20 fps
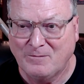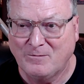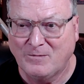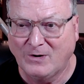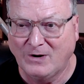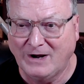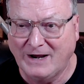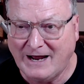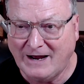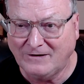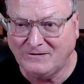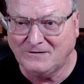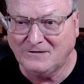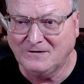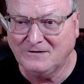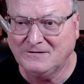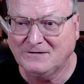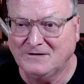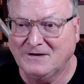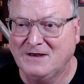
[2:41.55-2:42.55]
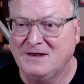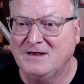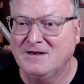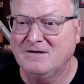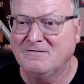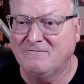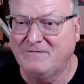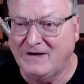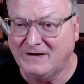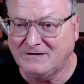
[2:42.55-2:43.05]
molasses,
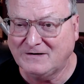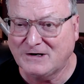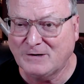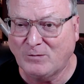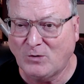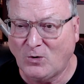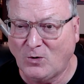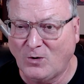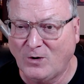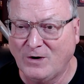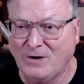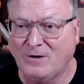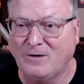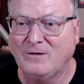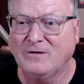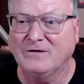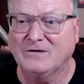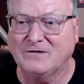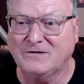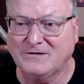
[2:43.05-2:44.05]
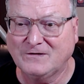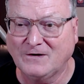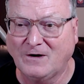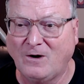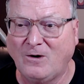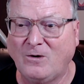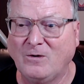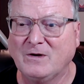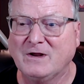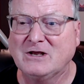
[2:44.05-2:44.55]
vegetable oil,
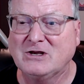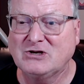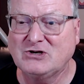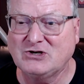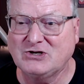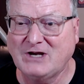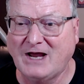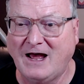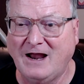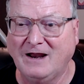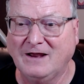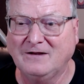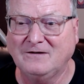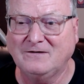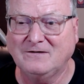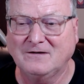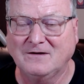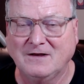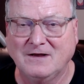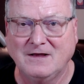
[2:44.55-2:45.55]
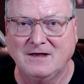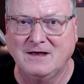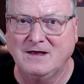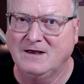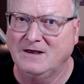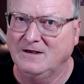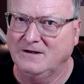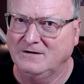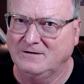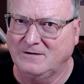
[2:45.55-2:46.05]
salt, shallots,
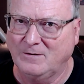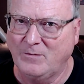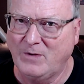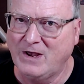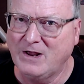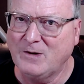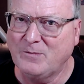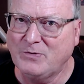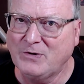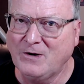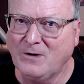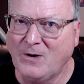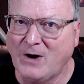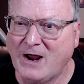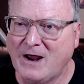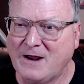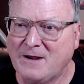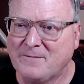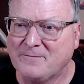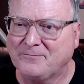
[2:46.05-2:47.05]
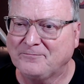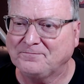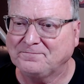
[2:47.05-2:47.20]
tomato puree,